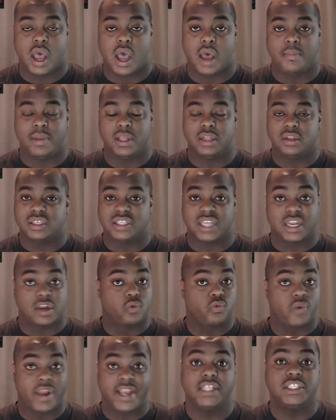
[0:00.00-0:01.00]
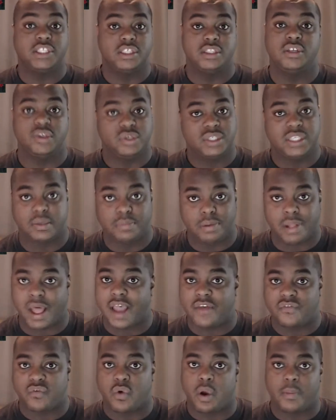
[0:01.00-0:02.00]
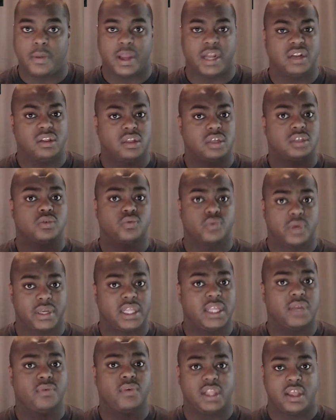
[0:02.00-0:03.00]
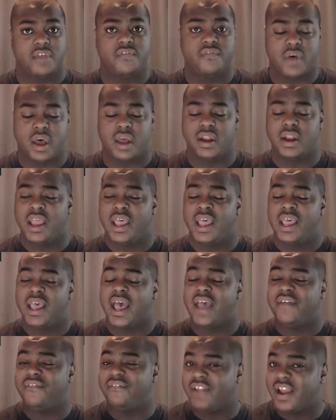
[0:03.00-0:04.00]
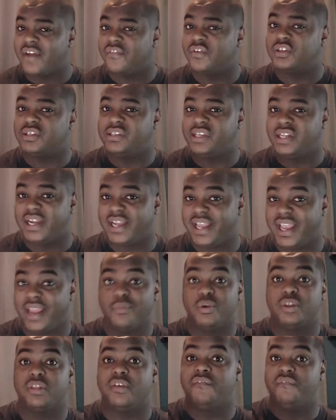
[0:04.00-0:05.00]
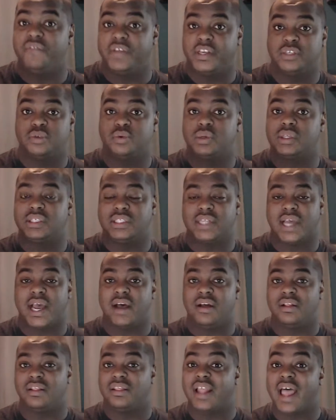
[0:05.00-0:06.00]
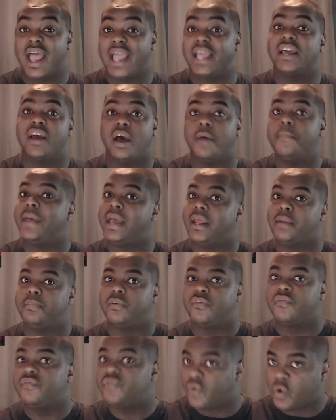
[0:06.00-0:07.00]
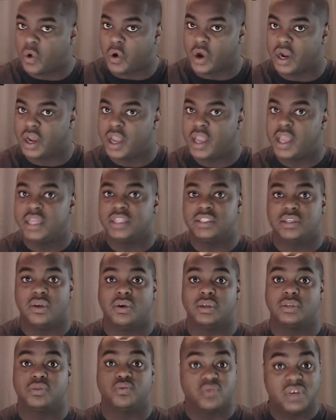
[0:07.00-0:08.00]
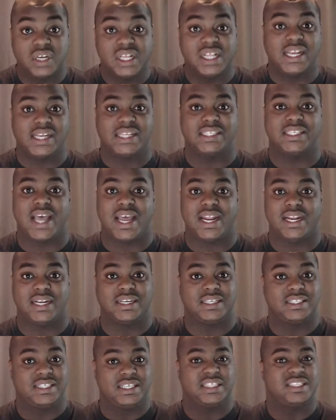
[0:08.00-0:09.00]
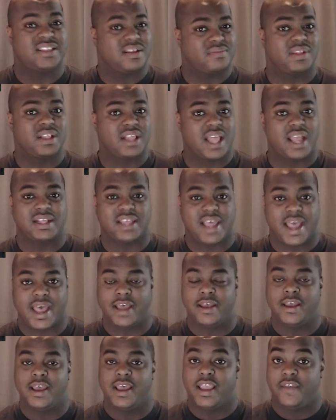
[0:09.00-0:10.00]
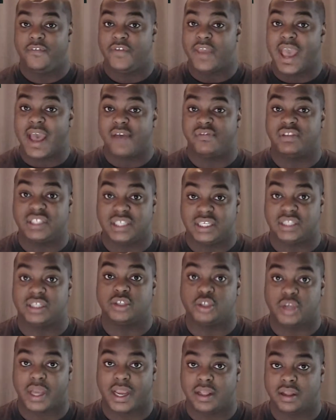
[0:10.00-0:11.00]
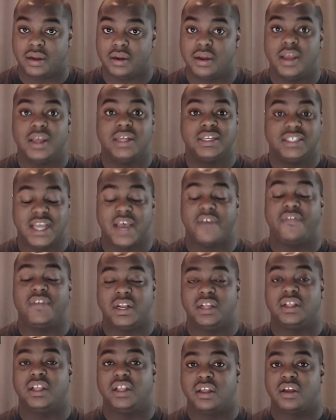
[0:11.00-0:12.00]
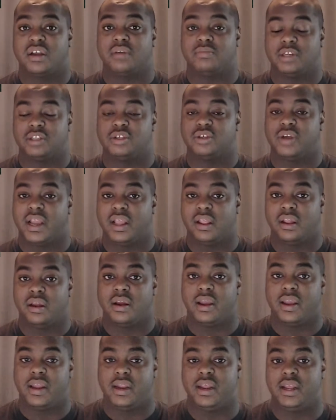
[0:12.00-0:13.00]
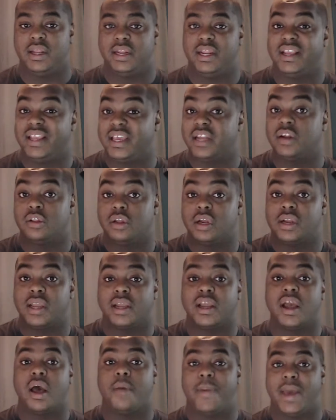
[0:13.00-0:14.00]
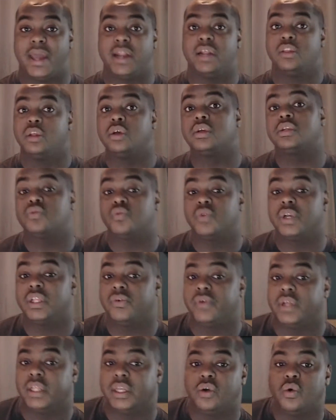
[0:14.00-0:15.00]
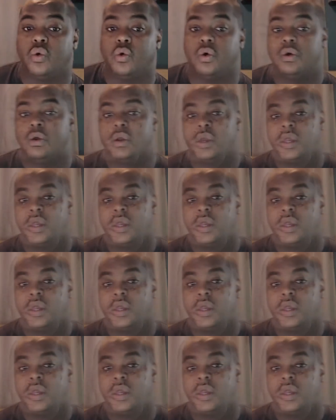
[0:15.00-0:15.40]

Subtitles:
It looks like a rage-inducing platformer, and it looks really, really fun. I've never seen a game with a visual style like Cuphead before, so it's really exciting to see something like that. If you haven't seen the trailer, definitely look up the trailer and get a look at Cuphead. It looks really, really cool.